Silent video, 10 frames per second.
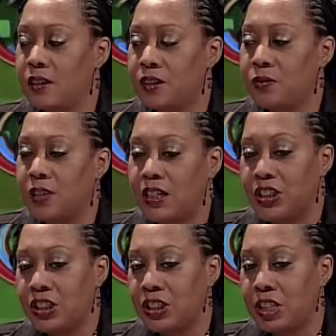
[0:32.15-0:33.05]
This
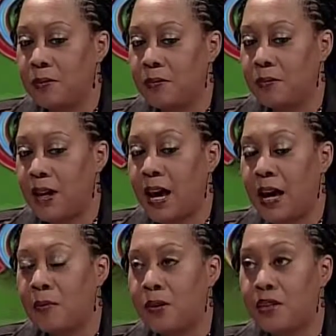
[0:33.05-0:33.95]
relationship
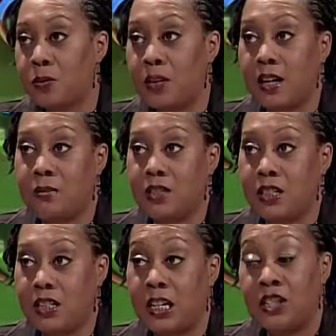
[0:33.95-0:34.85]
happened when I was a
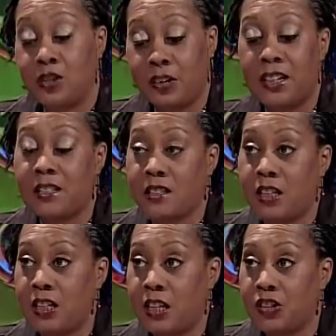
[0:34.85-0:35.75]
teen. It started as a
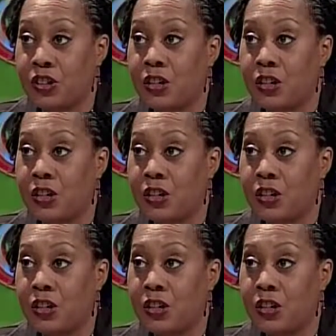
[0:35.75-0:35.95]
teenager.